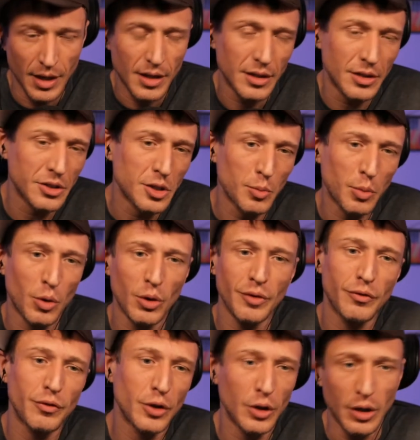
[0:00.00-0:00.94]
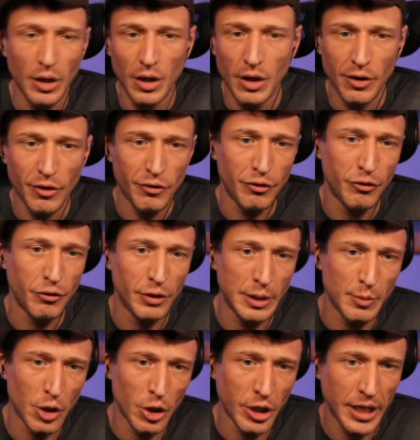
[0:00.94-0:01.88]
Their support for
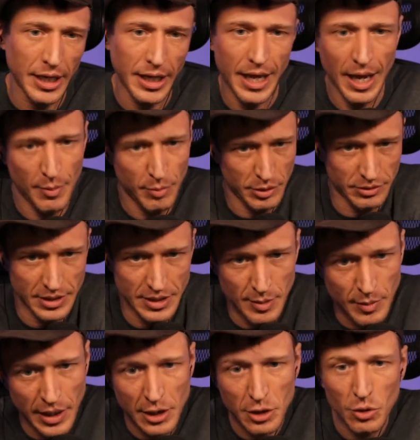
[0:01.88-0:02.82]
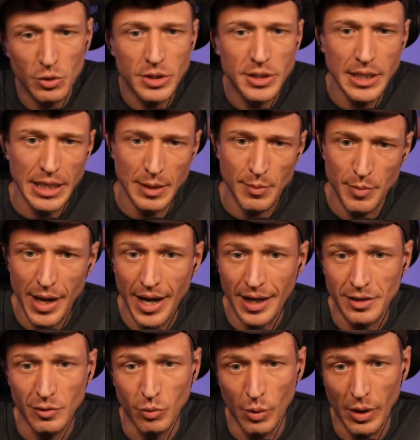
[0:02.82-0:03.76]
free market capitalism ignores the
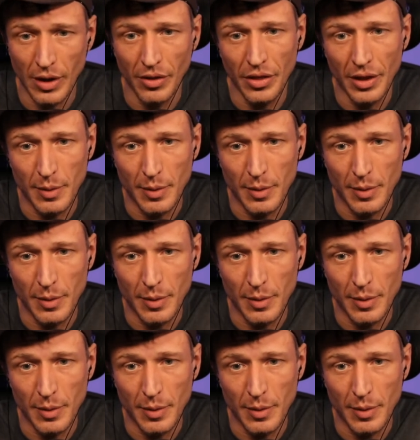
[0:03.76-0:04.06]
impact of wealth